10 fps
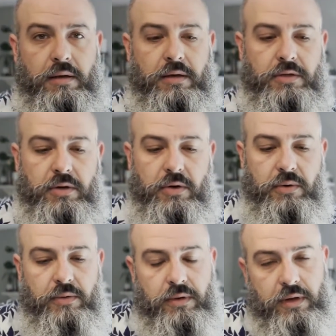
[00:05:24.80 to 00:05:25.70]

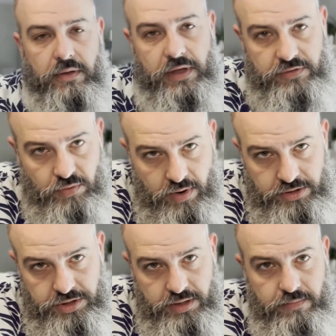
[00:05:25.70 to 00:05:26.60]
So thanks for
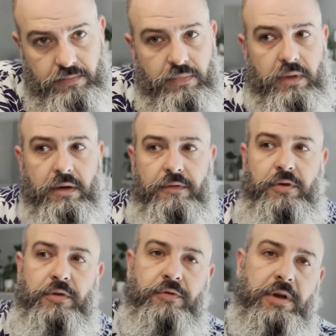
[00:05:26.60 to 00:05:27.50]
watching.
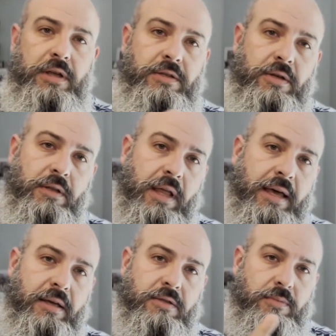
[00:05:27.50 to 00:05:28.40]
Feel free to
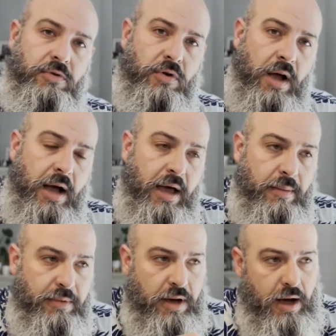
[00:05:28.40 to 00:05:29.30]
like,
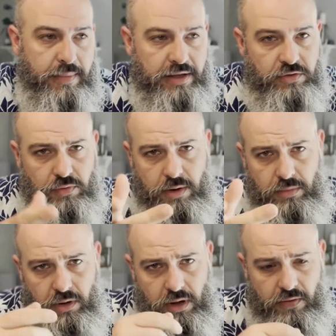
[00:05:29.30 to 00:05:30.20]
subscribe, comment,
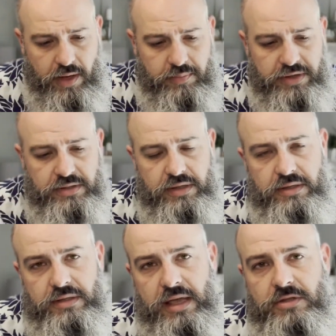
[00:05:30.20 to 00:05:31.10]
rumble, all that
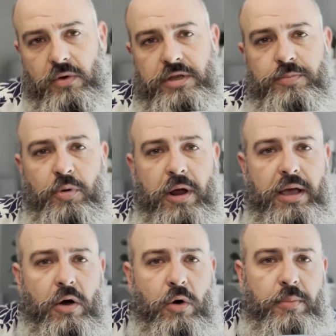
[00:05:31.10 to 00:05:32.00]
business. As always, pray,
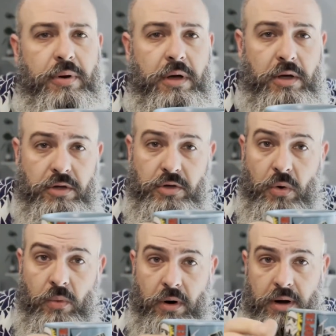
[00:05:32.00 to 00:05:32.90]
hope,
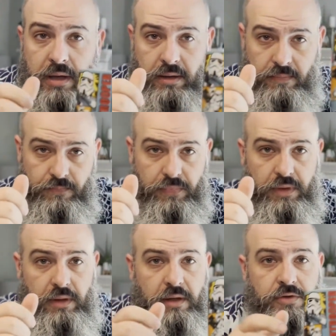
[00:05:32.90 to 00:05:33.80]
don't worry,
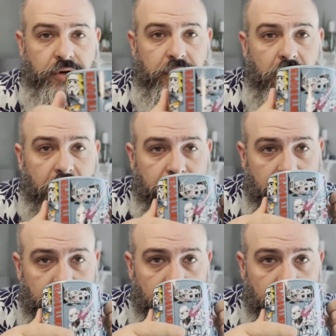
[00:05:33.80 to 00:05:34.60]
and drink coffee.